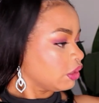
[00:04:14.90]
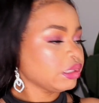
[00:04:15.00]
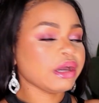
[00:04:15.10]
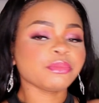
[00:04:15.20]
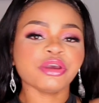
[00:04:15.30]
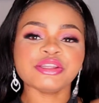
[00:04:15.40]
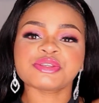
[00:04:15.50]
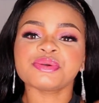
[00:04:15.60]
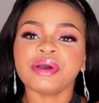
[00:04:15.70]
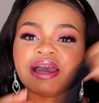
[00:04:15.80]
Now I'm going
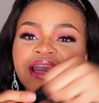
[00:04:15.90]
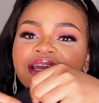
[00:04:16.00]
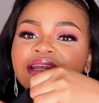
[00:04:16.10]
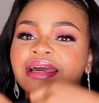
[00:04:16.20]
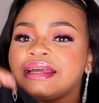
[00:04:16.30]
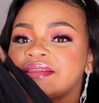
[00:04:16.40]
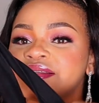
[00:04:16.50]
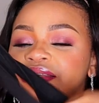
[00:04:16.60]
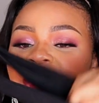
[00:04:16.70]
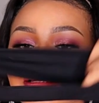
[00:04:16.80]
to go ahead and
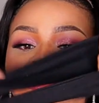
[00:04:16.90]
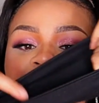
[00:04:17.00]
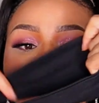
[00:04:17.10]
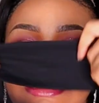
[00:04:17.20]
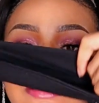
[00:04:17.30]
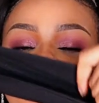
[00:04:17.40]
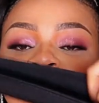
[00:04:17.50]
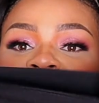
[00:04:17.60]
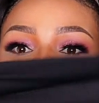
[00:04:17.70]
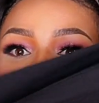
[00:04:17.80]
take this
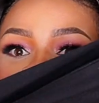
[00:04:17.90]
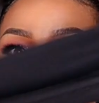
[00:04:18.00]
black